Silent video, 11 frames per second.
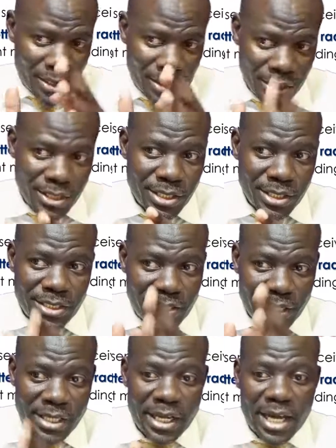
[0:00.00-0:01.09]
this is
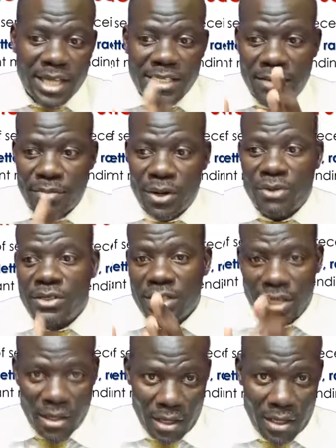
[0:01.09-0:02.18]
telling us about
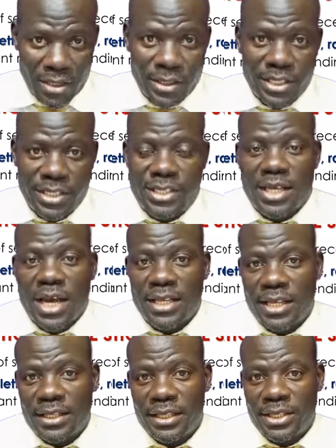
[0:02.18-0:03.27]
this
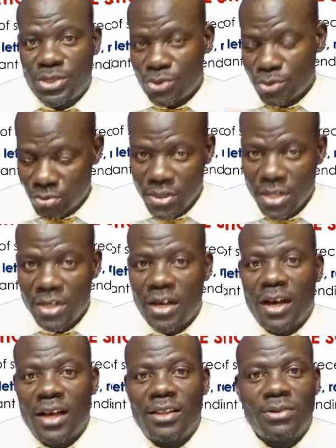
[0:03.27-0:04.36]
other thing. So
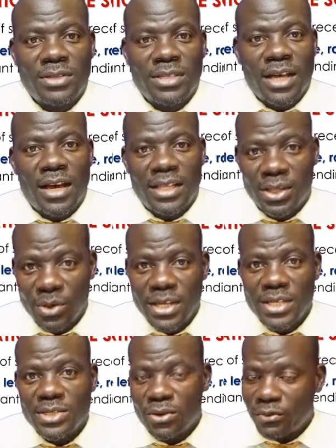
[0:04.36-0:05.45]
those are the
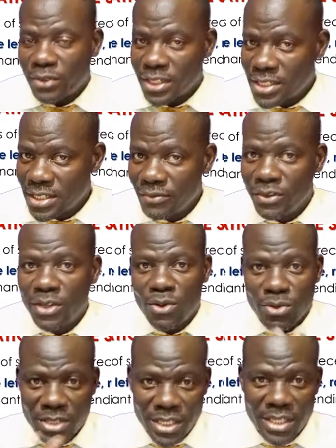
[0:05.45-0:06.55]
ways of receiving
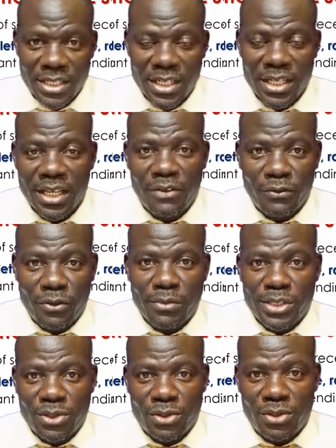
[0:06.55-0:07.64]
or sending
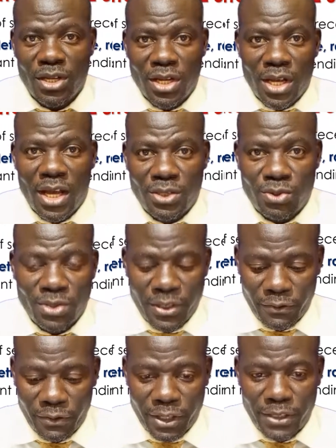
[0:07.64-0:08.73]
information to
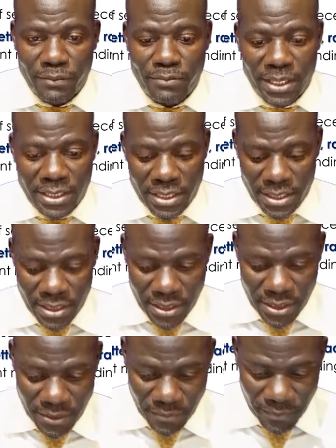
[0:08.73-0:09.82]
different
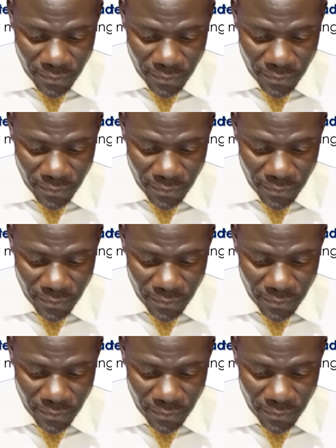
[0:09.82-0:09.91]
places.